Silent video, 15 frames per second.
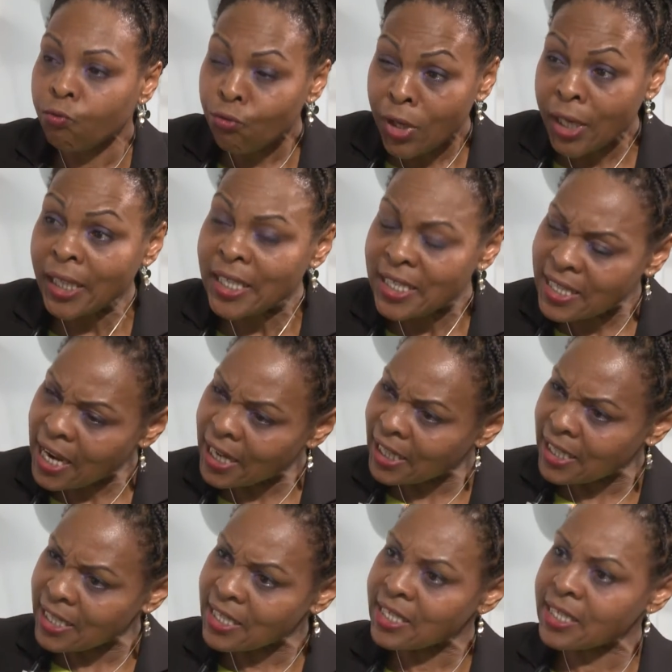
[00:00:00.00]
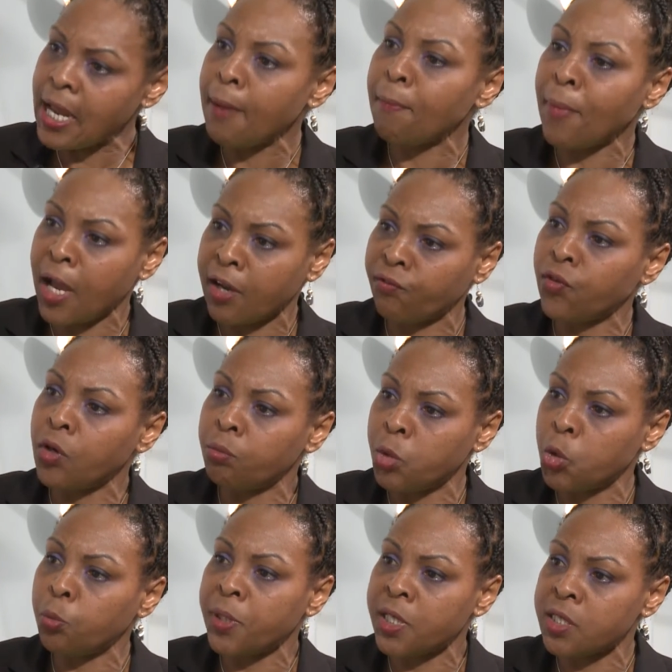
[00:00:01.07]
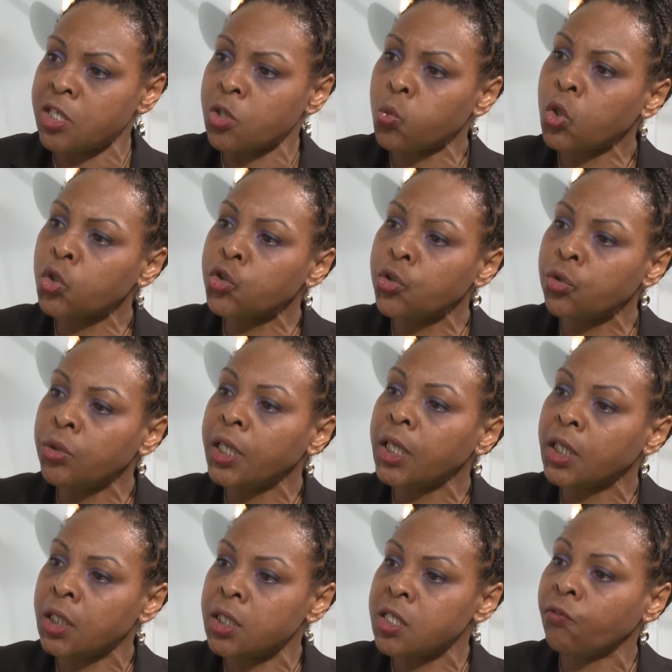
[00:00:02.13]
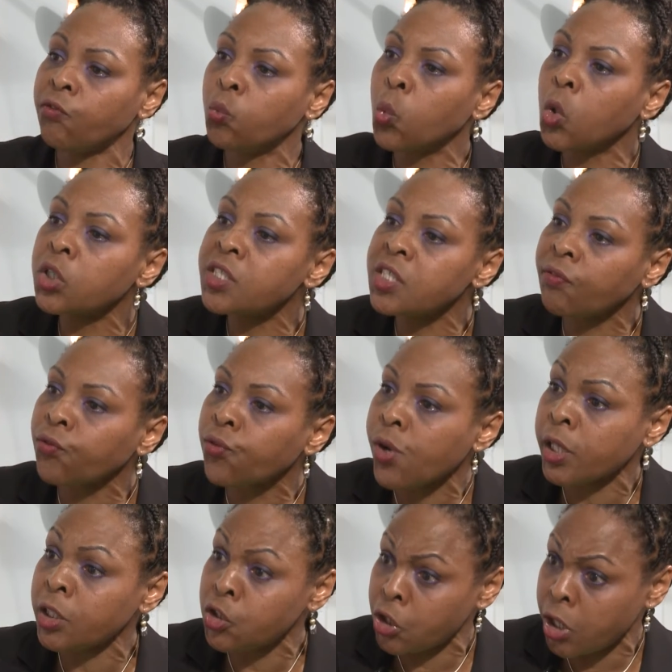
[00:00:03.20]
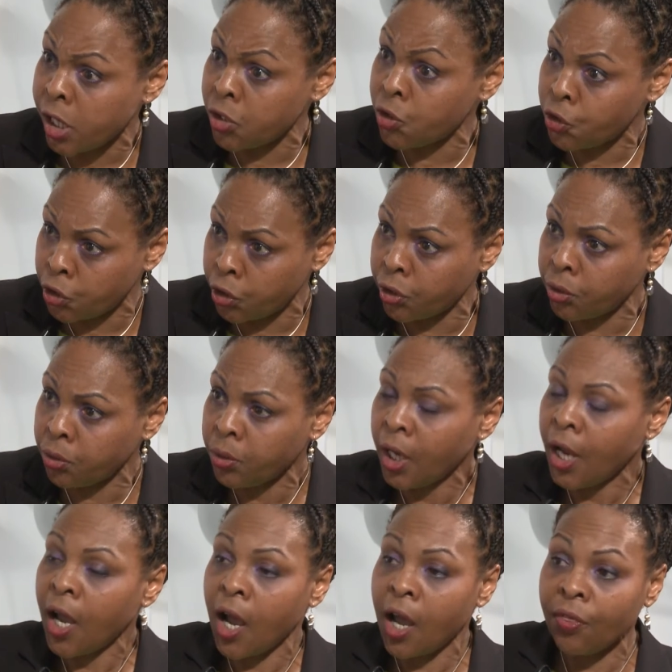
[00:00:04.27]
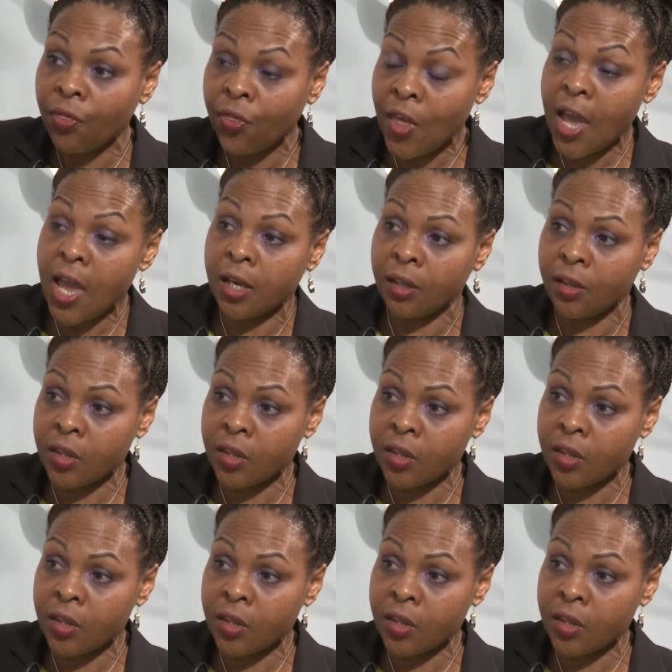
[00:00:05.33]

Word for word: really taking a step back from your business. What's unique and different? What differentiates you? And then